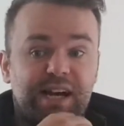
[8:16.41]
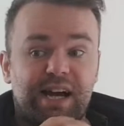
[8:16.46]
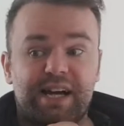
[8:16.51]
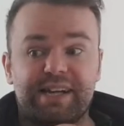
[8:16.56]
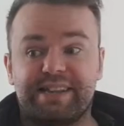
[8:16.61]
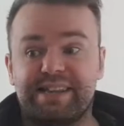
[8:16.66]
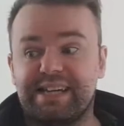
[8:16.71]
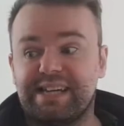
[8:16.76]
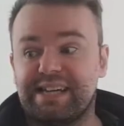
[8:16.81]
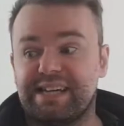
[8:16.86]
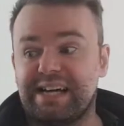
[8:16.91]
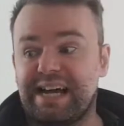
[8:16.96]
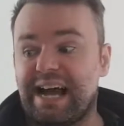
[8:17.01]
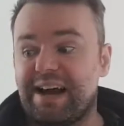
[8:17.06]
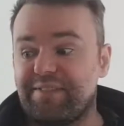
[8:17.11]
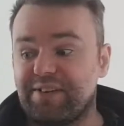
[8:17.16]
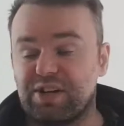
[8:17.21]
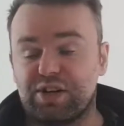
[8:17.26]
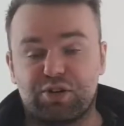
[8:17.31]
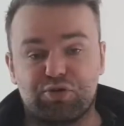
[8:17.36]
I think
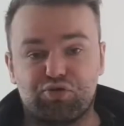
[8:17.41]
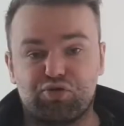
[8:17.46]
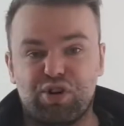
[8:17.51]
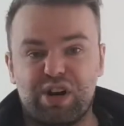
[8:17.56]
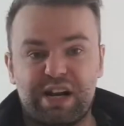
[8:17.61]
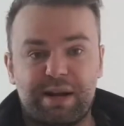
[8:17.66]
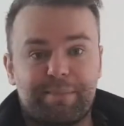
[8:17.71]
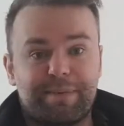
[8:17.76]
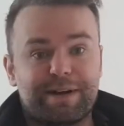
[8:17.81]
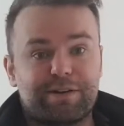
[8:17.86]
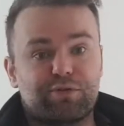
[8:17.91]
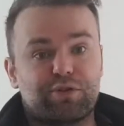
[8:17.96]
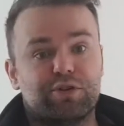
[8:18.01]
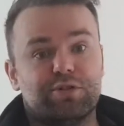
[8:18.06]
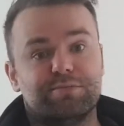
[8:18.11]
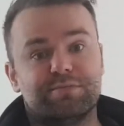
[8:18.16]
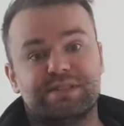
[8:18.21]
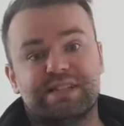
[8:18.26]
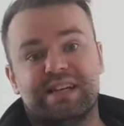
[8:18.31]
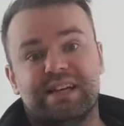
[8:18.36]
having really big
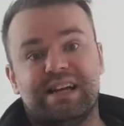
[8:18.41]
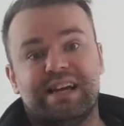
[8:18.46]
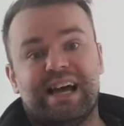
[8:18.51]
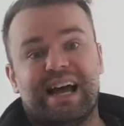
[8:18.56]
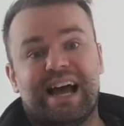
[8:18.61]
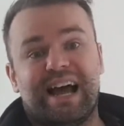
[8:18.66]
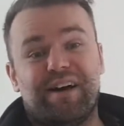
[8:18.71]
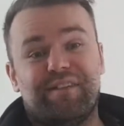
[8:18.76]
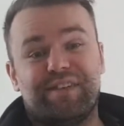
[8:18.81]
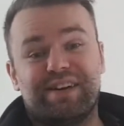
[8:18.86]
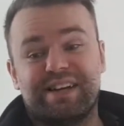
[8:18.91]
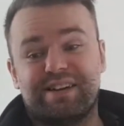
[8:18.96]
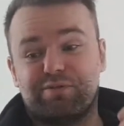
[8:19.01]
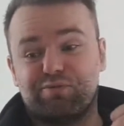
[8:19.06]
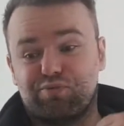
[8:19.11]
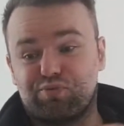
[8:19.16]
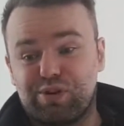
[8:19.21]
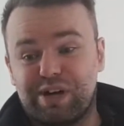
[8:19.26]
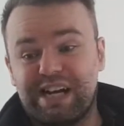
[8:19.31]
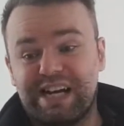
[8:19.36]
rooms,
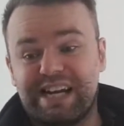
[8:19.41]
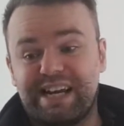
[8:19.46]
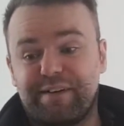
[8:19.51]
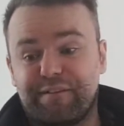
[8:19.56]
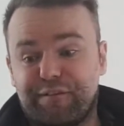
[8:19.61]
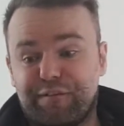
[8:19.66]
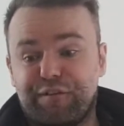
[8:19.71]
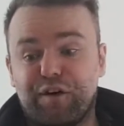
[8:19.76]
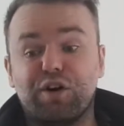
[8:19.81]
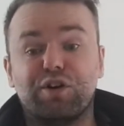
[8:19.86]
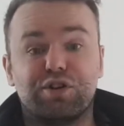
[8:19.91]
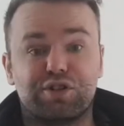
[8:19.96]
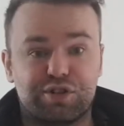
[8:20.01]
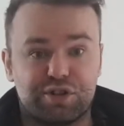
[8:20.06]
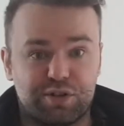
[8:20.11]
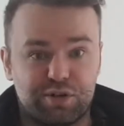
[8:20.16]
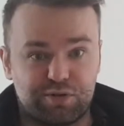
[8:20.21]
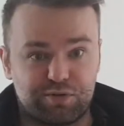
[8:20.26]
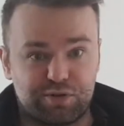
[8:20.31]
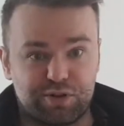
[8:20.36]
having really
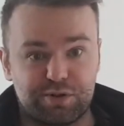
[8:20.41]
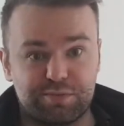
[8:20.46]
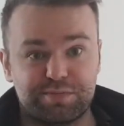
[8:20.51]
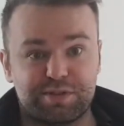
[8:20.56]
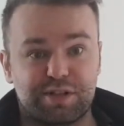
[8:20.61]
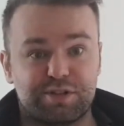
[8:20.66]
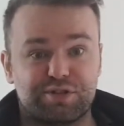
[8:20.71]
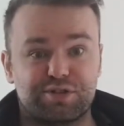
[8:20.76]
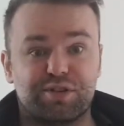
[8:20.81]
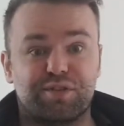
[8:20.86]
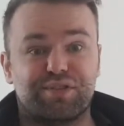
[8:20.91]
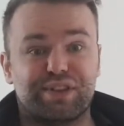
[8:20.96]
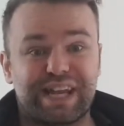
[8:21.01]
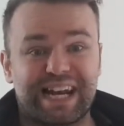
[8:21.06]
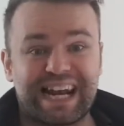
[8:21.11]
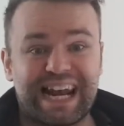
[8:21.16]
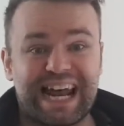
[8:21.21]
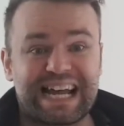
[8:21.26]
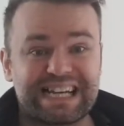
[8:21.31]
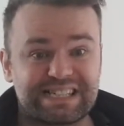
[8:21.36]
functional rooms, so stuff
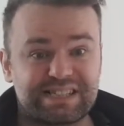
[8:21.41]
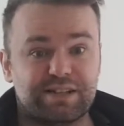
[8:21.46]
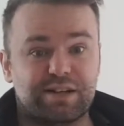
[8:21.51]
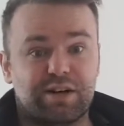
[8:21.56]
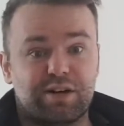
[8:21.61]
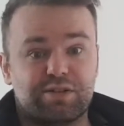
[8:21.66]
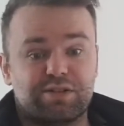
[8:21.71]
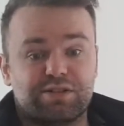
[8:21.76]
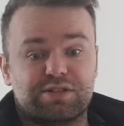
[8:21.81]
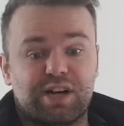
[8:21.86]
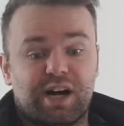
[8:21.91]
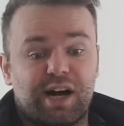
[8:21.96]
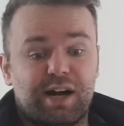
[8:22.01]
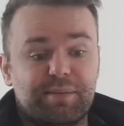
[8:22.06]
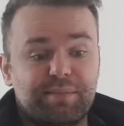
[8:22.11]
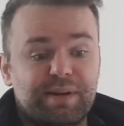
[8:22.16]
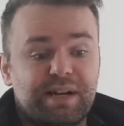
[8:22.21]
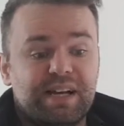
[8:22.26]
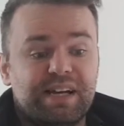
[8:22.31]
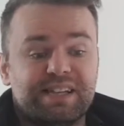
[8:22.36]
that lasts a long
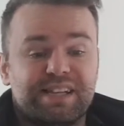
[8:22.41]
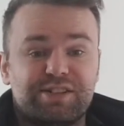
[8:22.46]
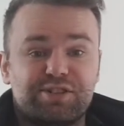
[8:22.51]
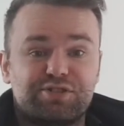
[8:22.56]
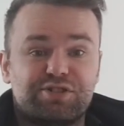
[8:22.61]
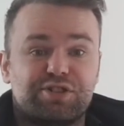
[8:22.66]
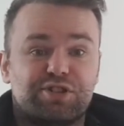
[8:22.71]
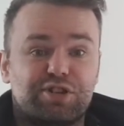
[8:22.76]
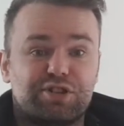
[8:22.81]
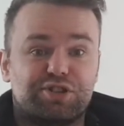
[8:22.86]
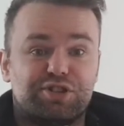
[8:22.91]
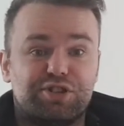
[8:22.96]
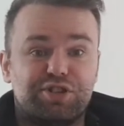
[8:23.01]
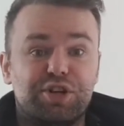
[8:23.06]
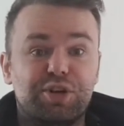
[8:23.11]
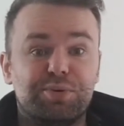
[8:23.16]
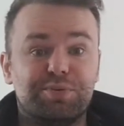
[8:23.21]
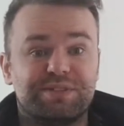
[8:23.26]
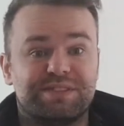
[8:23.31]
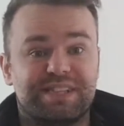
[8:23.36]
time, that doesn't cost
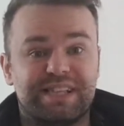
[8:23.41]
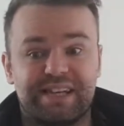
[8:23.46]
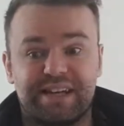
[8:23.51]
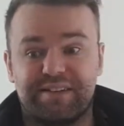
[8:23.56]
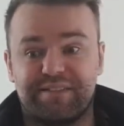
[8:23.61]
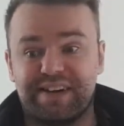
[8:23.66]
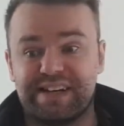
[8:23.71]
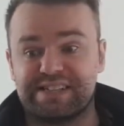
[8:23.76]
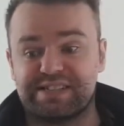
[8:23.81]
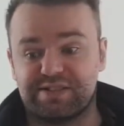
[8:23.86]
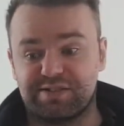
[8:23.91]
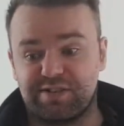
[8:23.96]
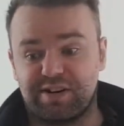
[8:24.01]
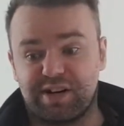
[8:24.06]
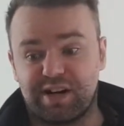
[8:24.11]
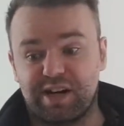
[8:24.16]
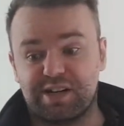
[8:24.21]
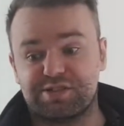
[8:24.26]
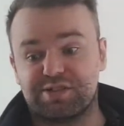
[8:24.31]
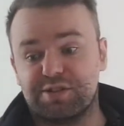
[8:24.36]
you as the investor a
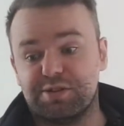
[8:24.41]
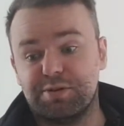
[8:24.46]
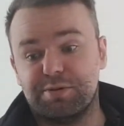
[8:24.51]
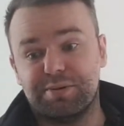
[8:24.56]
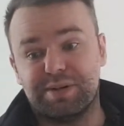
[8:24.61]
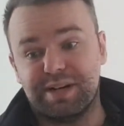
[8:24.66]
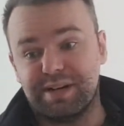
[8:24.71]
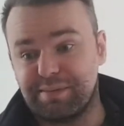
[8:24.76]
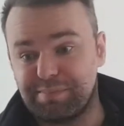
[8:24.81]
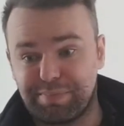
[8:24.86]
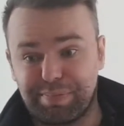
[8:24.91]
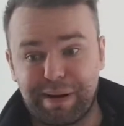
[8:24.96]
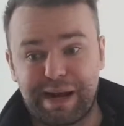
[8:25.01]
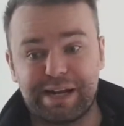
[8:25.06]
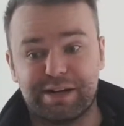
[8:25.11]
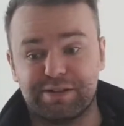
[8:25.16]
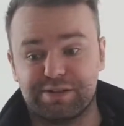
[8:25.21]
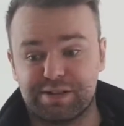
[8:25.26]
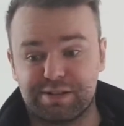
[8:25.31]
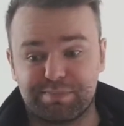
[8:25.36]
lot, so you
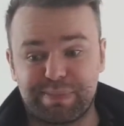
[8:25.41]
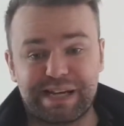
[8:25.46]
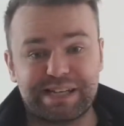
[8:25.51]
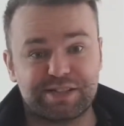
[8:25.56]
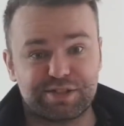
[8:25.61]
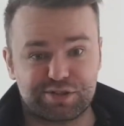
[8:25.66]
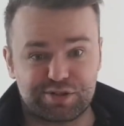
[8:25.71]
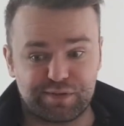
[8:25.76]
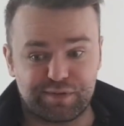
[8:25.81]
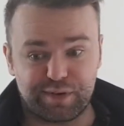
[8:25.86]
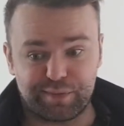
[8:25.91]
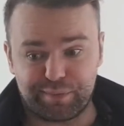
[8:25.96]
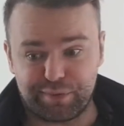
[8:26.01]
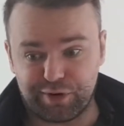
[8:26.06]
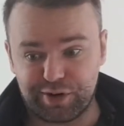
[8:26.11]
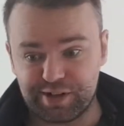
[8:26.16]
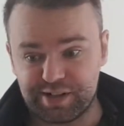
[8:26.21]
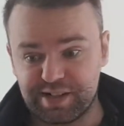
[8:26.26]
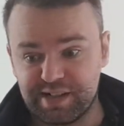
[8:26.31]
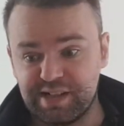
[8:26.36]
pay the stuff up
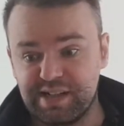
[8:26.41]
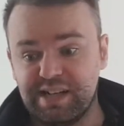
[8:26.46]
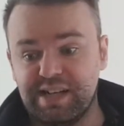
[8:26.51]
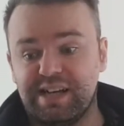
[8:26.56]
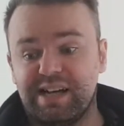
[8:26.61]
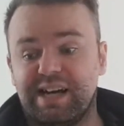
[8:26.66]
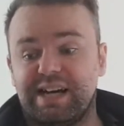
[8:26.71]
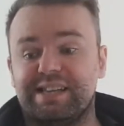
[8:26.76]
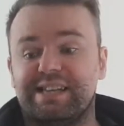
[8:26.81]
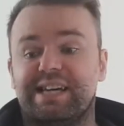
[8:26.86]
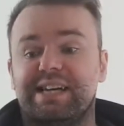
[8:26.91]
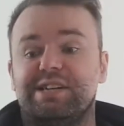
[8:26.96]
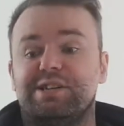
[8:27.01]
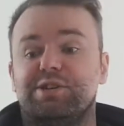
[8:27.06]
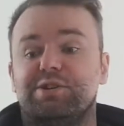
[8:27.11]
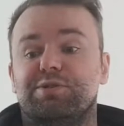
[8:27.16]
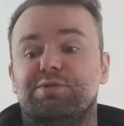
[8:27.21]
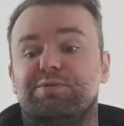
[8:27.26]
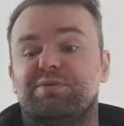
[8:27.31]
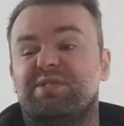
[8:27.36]
front and then
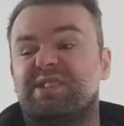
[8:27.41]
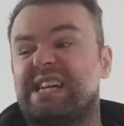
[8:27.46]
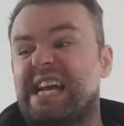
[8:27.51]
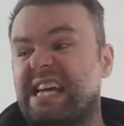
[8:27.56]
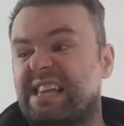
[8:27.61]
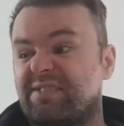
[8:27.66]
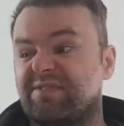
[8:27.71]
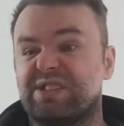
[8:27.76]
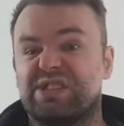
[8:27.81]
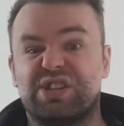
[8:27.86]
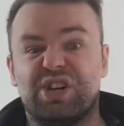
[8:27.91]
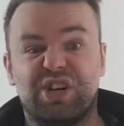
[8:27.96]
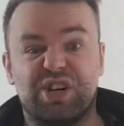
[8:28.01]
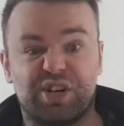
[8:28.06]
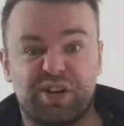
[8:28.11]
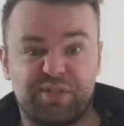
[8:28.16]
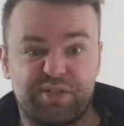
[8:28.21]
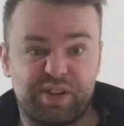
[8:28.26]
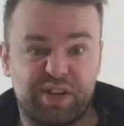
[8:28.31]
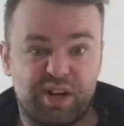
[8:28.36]
you get the
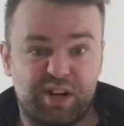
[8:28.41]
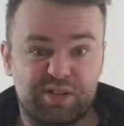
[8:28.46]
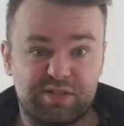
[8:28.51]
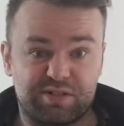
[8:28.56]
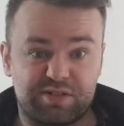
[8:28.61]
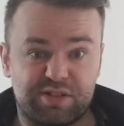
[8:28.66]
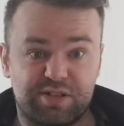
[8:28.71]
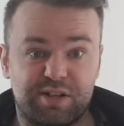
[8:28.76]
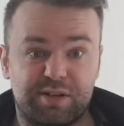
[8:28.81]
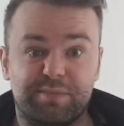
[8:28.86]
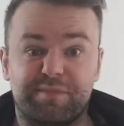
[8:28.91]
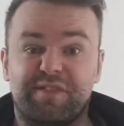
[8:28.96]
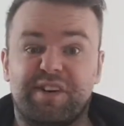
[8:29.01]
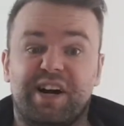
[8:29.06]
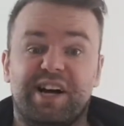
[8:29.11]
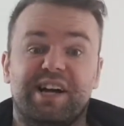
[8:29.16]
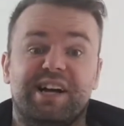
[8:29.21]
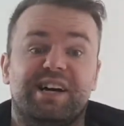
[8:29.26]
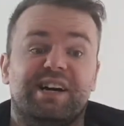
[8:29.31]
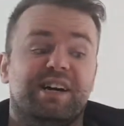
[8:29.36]
return over the long term
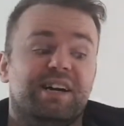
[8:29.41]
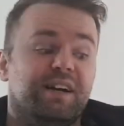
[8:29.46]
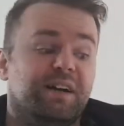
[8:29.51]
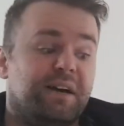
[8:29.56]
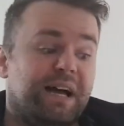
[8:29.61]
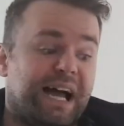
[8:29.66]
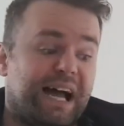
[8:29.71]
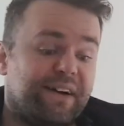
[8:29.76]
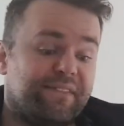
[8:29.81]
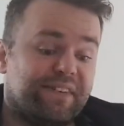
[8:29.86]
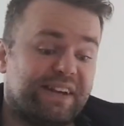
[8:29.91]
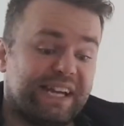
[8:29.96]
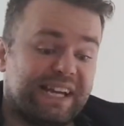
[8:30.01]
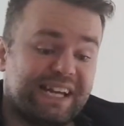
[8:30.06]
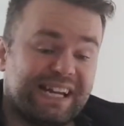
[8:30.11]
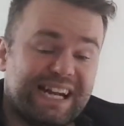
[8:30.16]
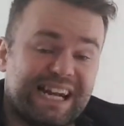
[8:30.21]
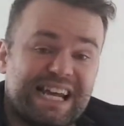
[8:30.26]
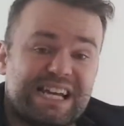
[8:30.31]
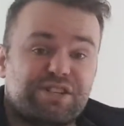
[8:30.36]
via
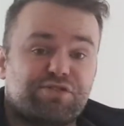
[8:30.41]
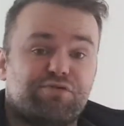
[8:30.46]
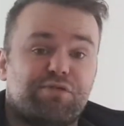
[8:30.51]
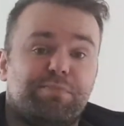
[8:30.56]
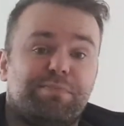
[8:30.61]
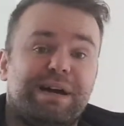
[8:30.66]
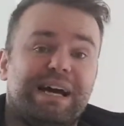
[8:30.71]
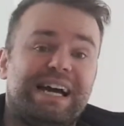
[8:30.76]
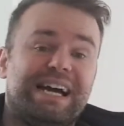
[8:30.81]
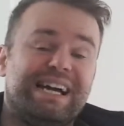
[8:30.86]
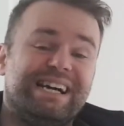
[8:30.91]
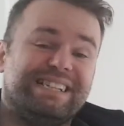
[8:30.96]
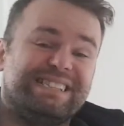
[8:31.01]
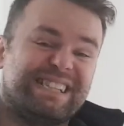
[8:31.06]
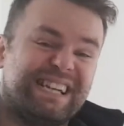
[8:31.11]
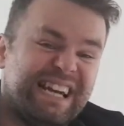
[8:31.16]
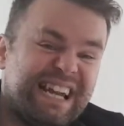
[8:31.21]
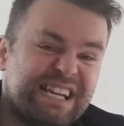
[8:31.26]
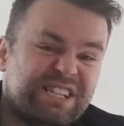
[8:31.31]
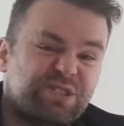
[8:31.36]
having less
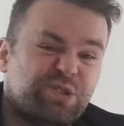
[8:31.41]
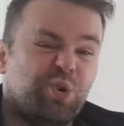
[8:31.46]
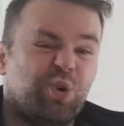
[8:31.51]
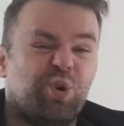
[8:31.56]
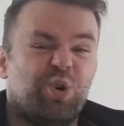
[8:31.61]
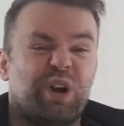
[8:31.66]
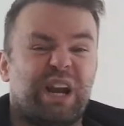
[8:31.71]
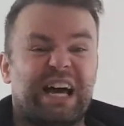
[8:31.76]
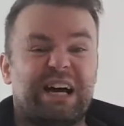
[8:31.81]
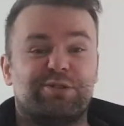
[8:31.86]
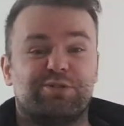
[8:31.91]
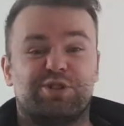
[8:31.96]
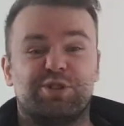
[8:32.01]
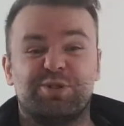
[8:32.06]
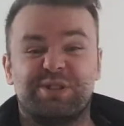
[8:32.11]
repairs, less call outs.